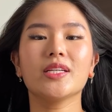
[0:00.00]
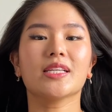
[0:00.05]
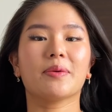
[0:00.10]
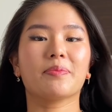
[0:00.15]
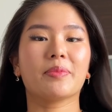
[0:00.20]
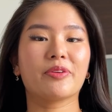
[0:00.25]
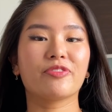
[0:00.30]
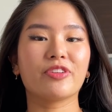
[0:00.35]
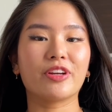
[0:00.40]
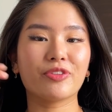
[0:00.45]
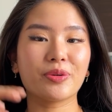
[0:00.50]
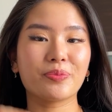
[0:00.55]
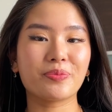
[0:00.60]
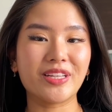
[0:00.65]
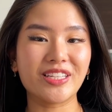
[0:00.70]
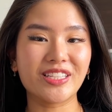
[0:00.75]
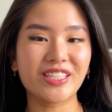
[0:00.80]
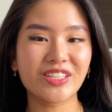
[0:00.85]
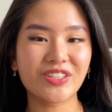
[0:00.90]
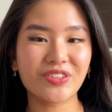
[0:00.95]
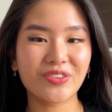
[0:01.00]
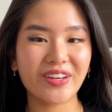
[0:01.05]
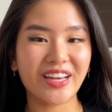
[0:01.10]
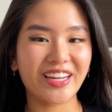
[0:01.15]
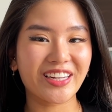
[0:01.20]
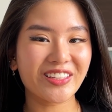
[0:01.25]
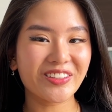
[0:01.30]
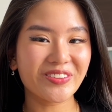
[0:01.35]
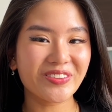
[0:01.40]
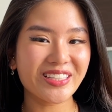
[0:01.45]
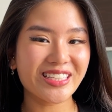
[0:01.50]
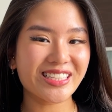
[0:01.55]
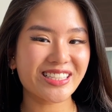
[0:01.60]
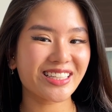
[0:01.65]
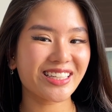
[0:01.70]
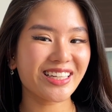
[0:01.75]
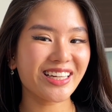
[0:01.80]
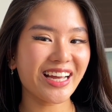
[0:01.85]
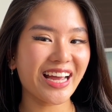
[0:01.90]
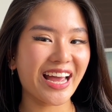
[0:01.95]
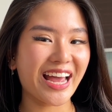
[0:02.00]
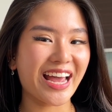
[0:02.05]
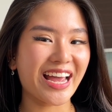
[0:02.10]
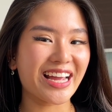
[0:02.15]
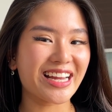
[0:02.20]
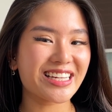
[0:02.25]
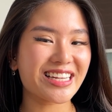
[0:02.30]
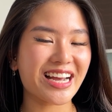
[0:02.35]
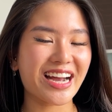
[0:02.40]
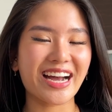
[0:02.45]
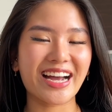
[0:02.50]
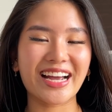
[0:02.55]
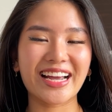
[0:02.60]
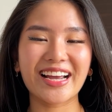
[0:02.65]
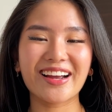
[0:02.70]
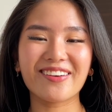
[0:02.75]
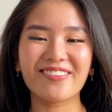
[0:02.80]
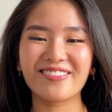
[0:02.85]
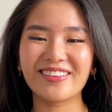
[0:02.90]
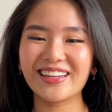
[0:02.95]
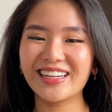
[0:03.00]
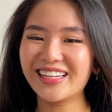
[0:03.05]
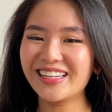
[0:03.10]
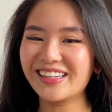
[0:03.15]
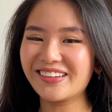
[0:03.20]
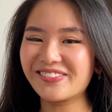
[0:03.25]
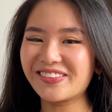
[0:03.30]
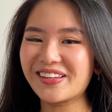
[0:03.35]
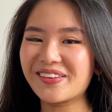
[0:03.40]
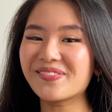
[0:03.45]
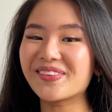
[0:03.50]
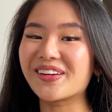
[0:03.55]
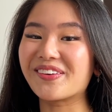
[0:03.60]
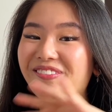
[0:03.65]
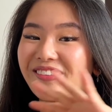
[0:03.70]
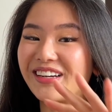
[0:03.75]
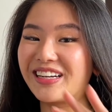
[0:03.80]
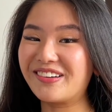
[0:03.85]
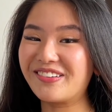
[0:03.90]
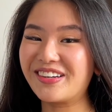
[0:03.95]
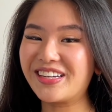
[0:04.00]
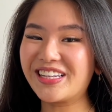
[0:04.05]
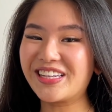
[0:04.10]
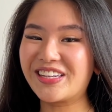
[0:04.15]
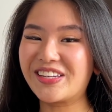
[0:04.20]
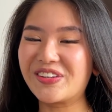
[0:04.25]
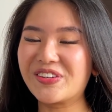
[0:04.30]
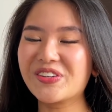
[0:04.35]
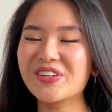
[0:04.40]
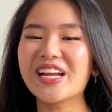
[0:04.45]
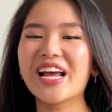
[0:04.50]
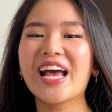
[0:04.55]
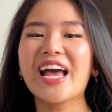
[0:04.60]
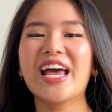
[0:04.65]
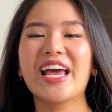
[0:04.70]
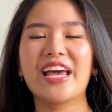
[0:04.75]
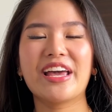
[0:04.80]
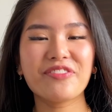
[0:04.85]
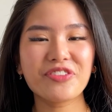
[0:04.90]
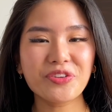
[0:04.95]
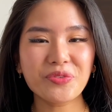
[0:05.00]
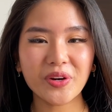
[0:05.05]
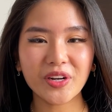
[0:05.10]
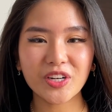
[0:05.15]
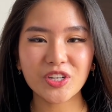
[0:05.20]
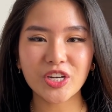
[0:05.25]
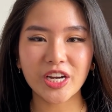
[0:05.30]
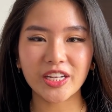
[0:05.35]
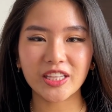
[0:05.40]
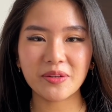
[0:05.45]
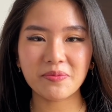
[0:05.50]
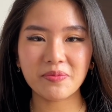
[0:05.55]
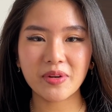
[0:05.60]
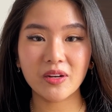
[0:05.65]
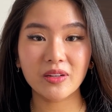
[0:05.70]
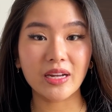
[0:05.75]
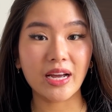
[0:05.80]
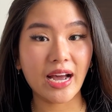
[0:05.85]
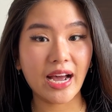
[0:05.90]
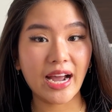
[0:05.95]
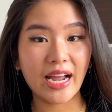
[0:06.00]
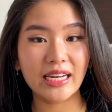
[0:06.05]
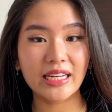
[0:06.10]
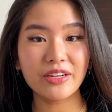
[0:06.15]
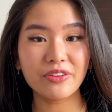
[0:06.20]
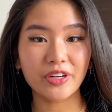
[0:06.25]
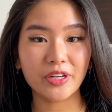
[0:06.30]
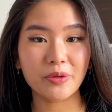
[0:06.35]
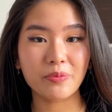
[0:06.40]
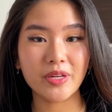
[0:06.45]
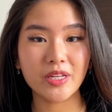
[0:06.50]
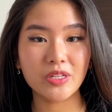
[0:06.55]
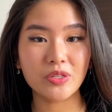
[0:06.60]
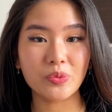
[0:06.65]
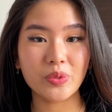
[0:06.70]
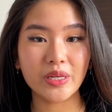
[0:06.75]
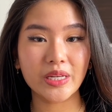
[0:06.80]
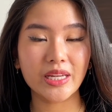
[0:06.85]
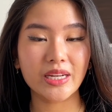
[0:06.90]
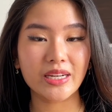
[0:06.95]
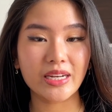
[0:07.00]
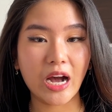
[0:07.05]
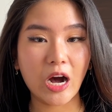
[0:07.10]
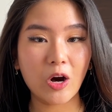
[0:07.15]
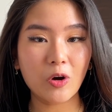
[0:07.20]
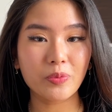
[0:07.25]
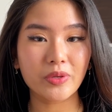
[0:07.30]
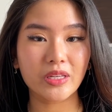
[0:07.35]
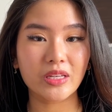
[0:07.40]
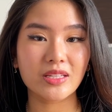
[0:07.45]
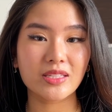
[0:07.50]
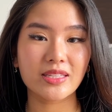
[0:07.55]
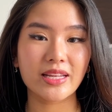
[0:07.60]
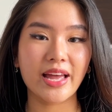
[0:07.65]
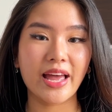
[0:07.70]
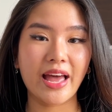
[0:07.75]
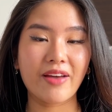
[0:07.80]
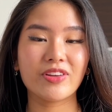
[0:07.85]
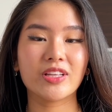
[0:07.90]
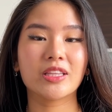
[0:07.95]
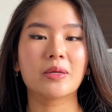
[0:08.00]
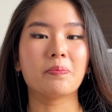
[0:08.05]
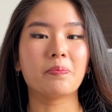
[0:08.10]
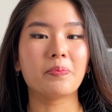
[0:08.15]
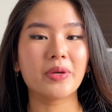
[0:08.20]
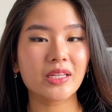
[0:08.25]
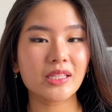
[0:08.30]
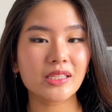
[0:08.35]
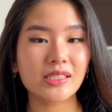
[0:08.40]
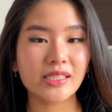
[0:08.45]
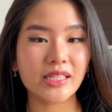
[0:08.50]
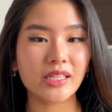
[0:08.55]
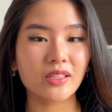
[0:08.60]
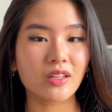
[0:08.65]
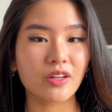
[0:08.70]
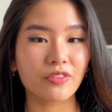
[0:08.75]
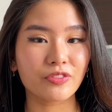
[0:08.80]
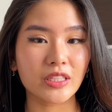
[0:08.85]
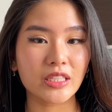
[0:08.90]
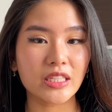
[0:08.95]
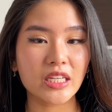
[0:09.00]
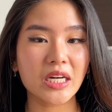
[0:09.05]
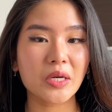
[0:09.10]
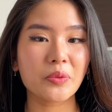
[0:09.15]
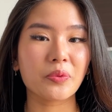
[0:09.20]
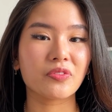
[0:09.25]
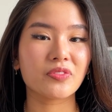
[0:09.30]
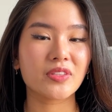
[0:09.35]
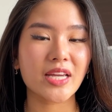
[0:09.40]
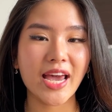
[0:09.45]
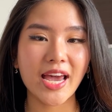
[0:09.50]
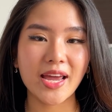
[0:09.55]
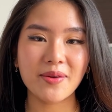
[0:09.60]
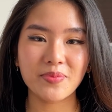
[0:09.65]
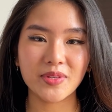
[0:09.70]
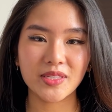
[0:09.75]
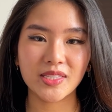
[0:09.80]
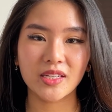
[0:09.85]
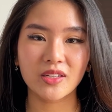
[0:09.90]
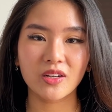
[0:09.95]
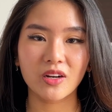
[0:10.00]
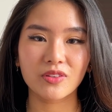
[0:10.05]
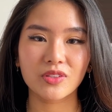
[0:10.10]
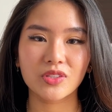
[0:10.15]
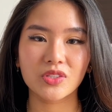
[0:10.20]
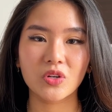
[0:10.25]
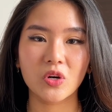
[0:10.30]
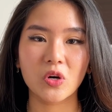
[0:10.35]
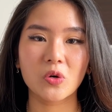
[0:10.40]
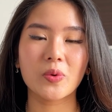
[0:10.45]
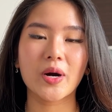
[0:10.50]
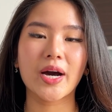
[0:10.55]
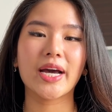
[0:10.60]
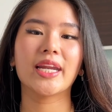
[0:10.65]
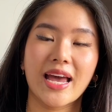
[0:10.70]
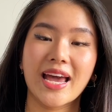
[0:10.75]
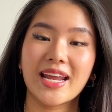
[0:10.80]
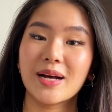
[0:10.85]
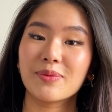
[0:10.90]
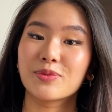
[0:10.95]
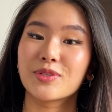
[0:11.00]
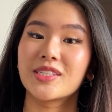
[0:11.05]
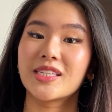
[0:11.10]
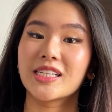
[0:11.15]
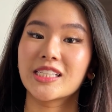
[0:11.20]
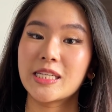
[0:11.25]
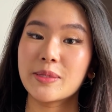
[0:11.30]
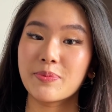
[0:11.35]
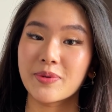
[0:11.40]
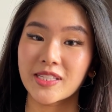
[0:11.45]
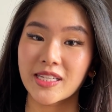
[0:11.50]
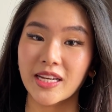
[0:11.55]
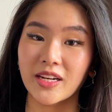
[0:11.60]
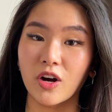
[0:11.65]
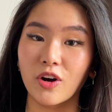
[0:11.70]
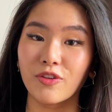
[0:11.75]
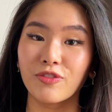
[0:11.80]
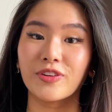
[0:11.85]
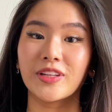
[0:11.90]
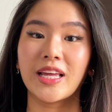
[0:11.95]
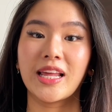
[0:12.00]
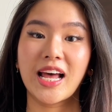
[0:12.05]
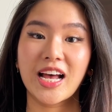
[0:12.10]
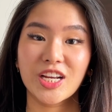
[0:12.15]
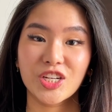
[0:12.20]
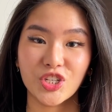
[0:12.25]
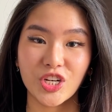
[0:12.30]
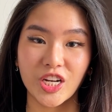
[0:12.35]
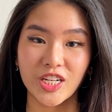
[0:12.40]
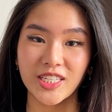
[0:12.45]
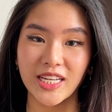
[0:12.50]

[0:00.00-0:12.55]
are my favorite pieces from Ana Luisa and I really love them. They're really cute. If you want to check them out, I highly recommend doing it now because they're having the biggest sale of the year with 10% off store-wide and up to 60% off for their last chance